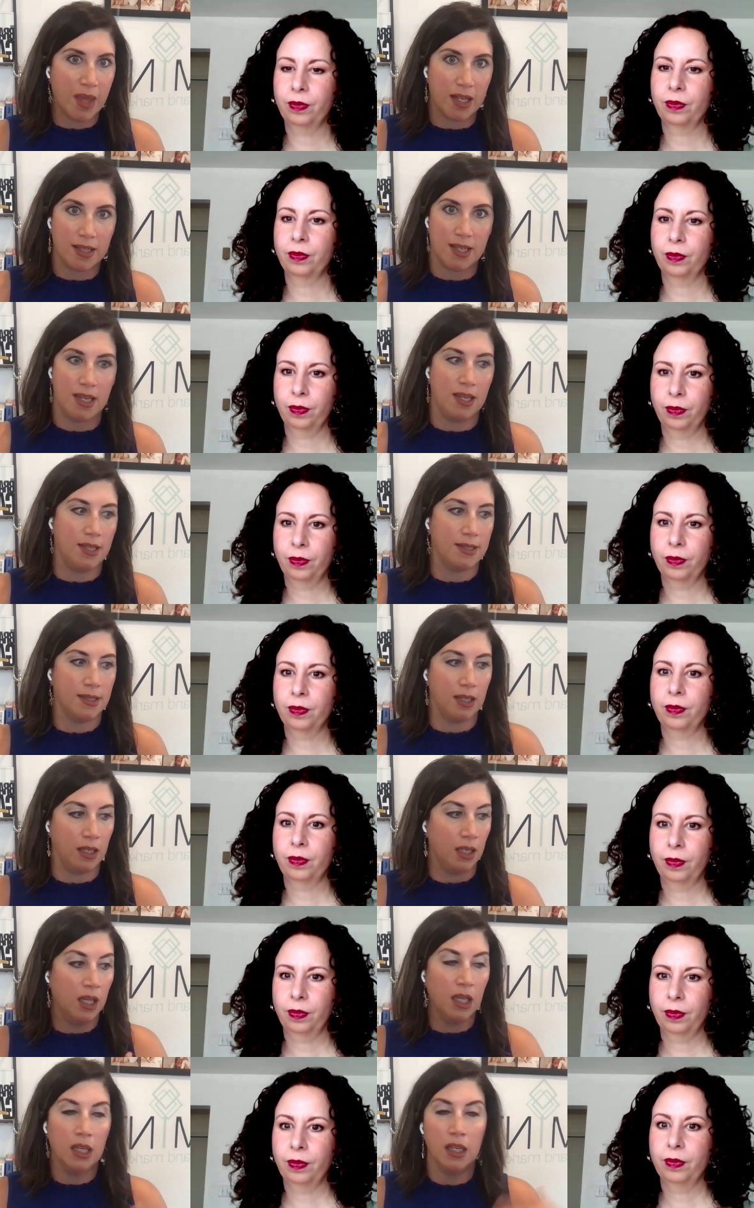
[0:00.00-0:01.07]
Speaker 1: that it takes, and
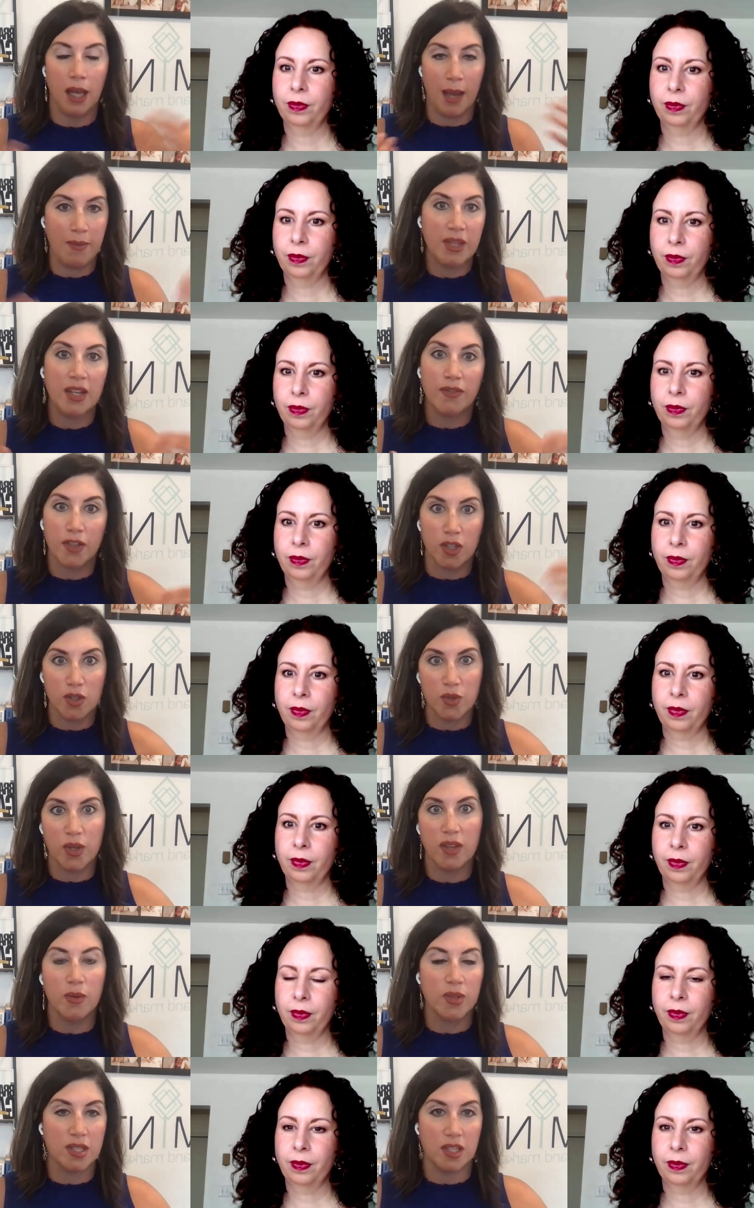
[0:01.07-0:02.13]
I mean, if they're doing
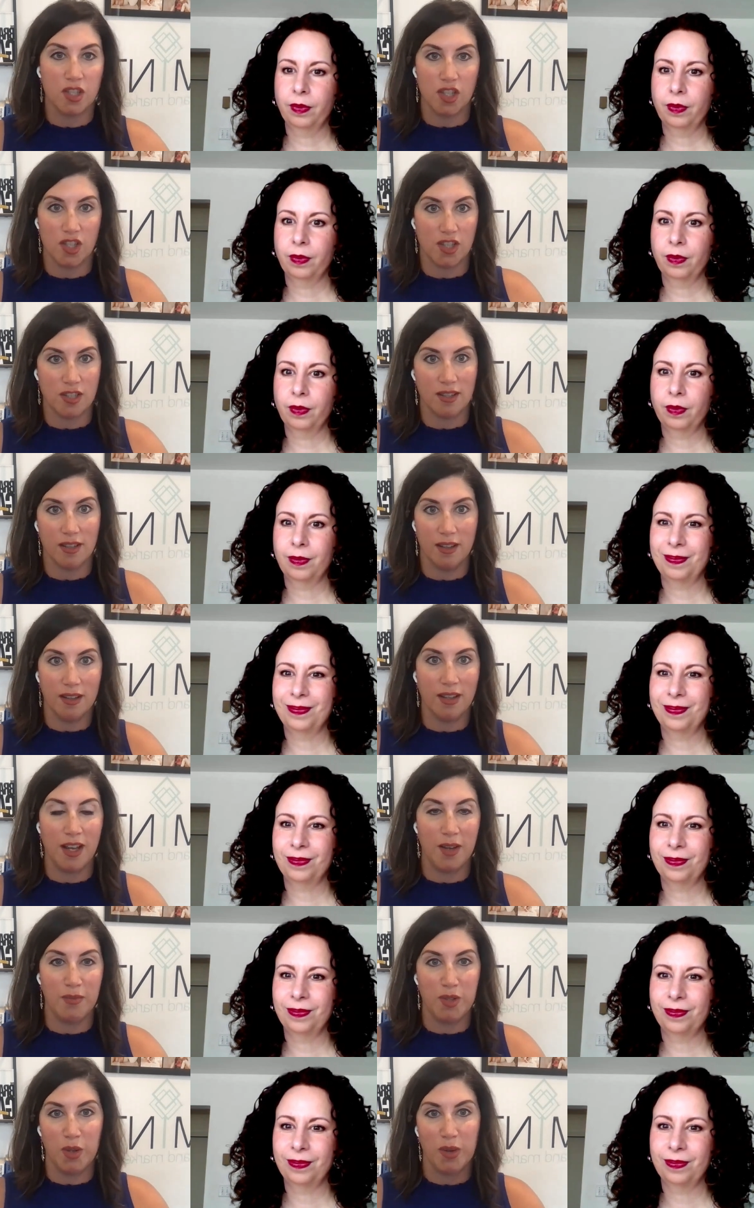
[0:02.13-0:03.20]
those additional,
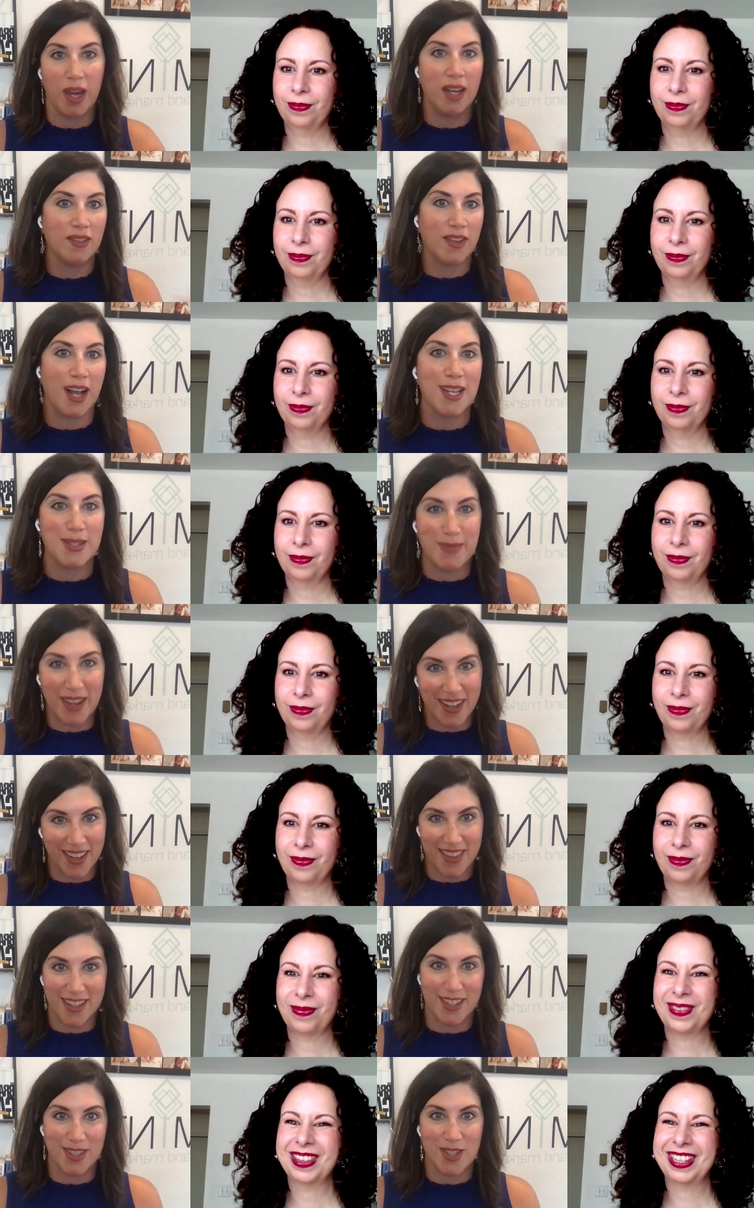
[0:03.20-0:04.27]
um, you know, kind of cosmetic
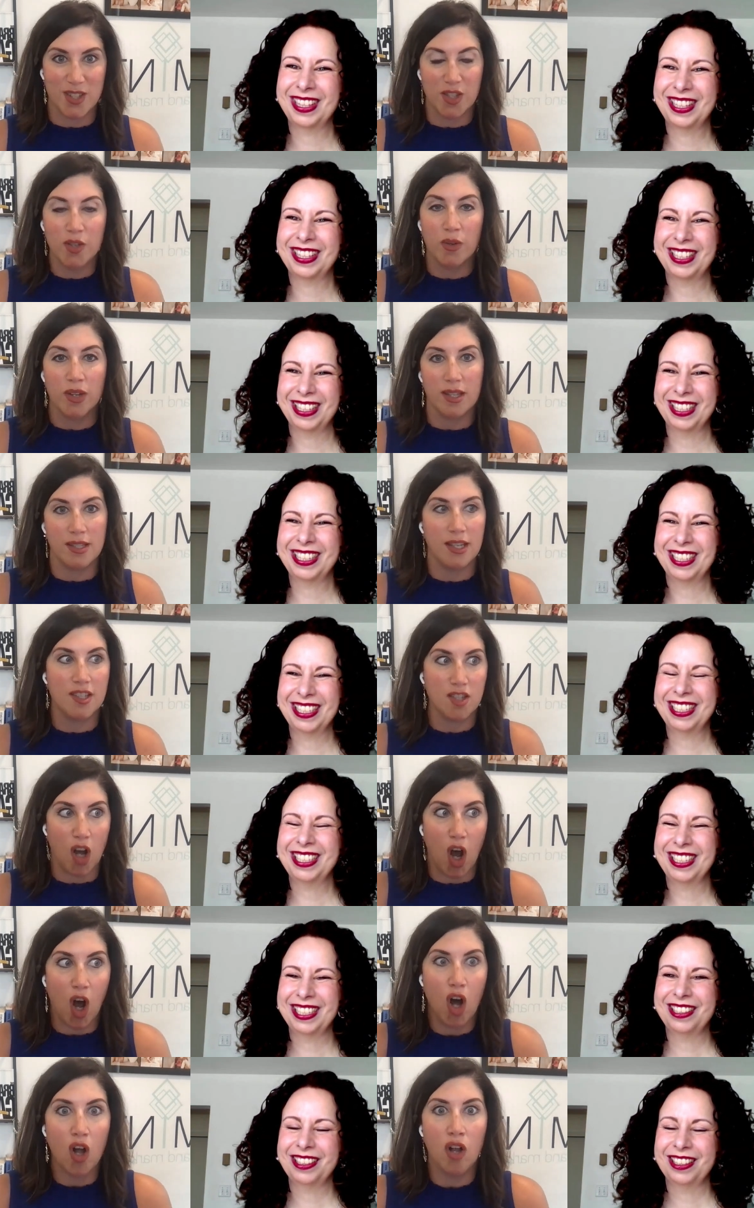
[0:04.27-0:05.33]
things too, it's it's
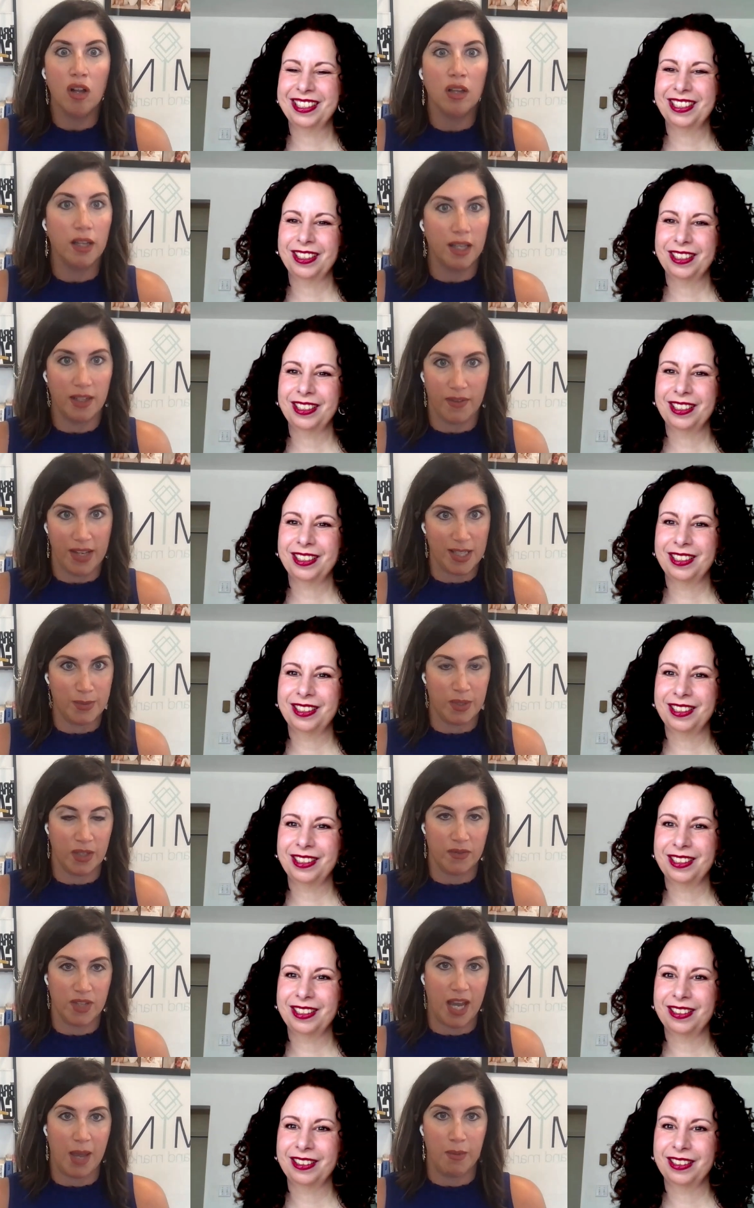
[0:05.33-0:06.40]
all an investment of
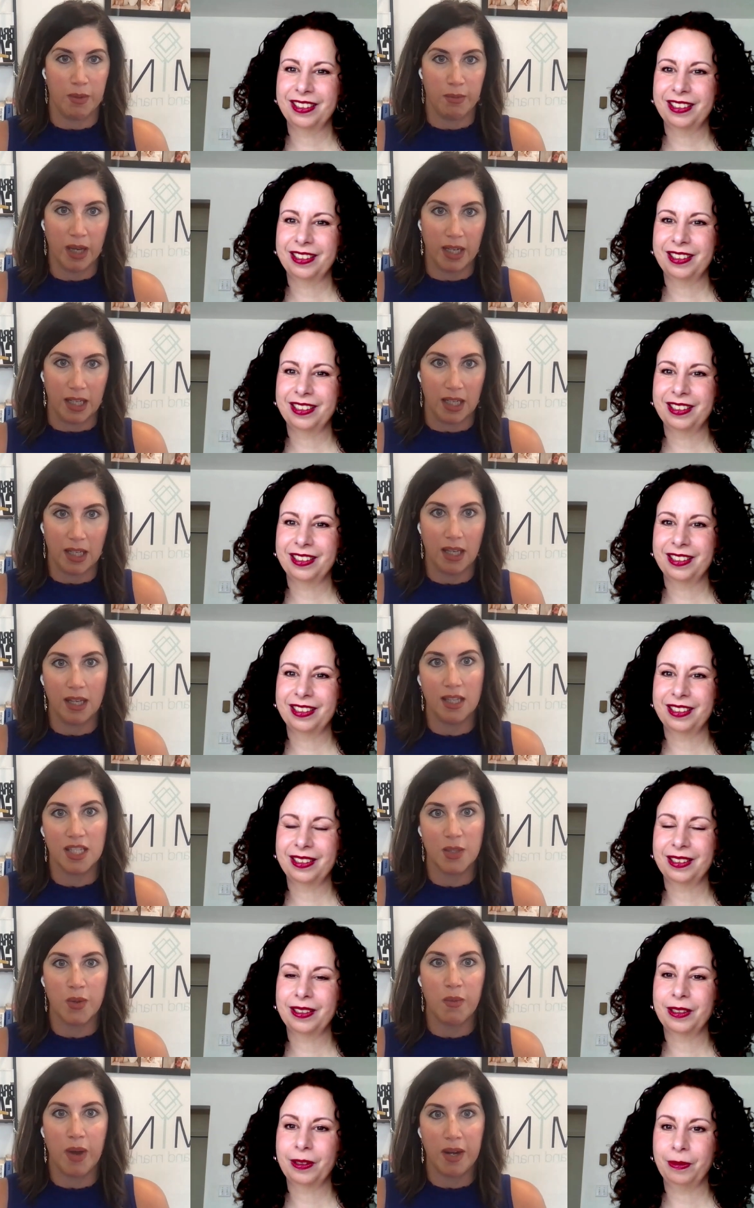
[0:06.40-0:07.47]
time and money, and so
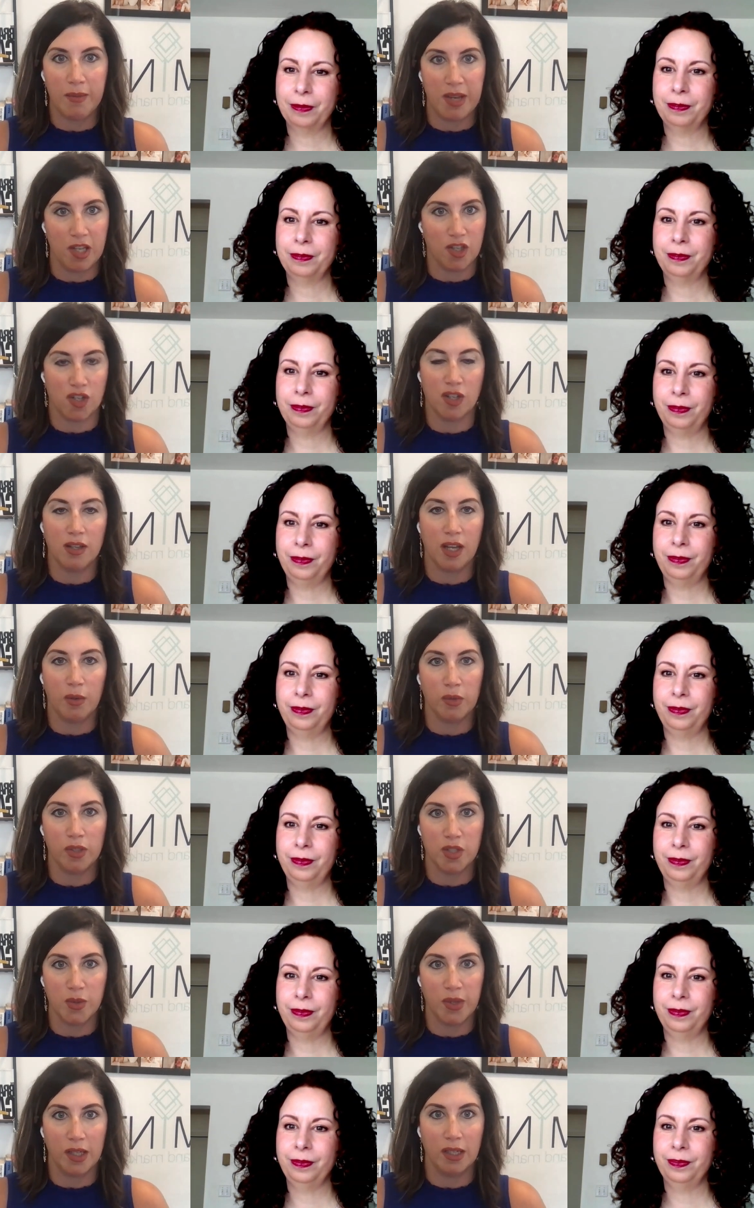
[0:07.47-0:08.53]
we want to make sure that we're
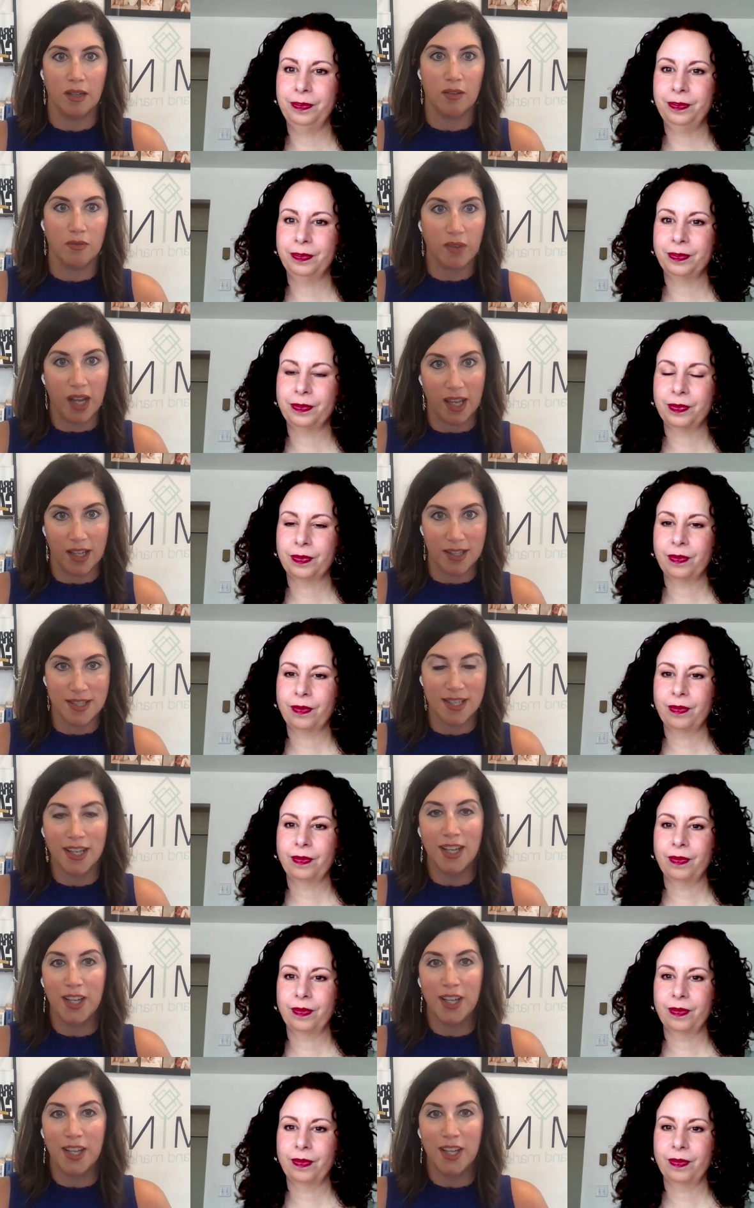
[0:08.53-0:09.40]
doing it right